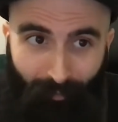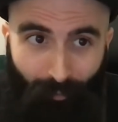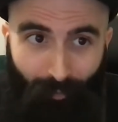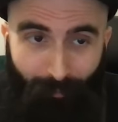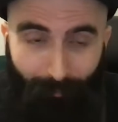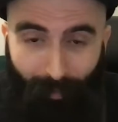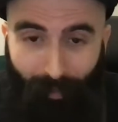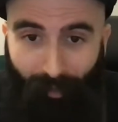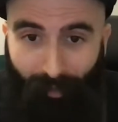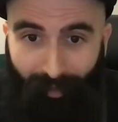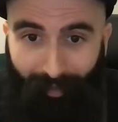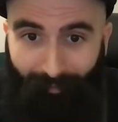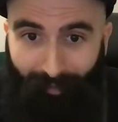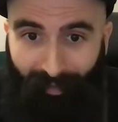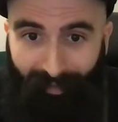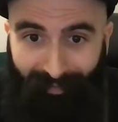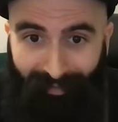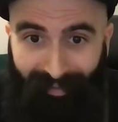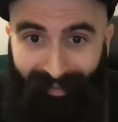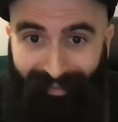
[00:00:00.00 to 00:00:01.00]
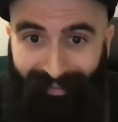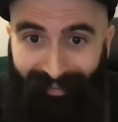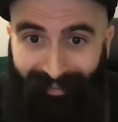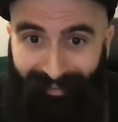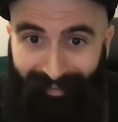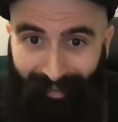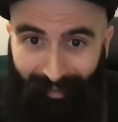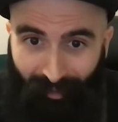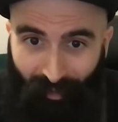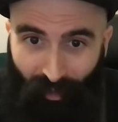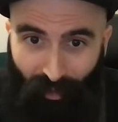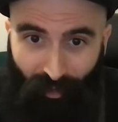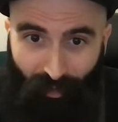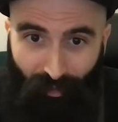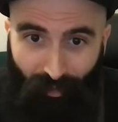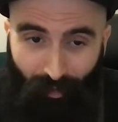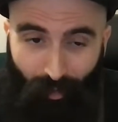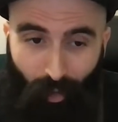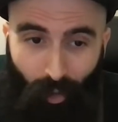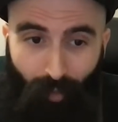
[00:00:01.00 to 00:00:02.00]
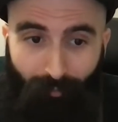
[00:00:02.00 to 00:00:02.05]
So the minor 11 is an extension